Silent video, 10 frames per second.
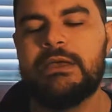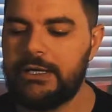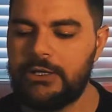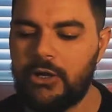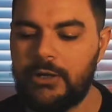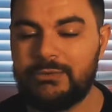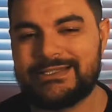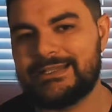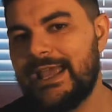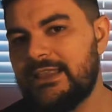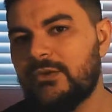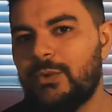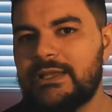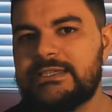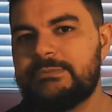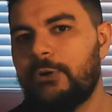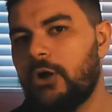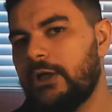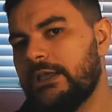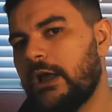But I would stay in the one
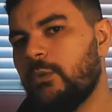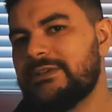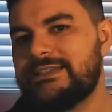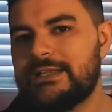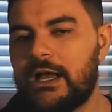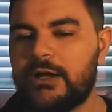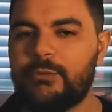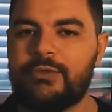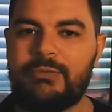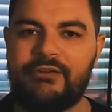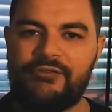spot and I would start off with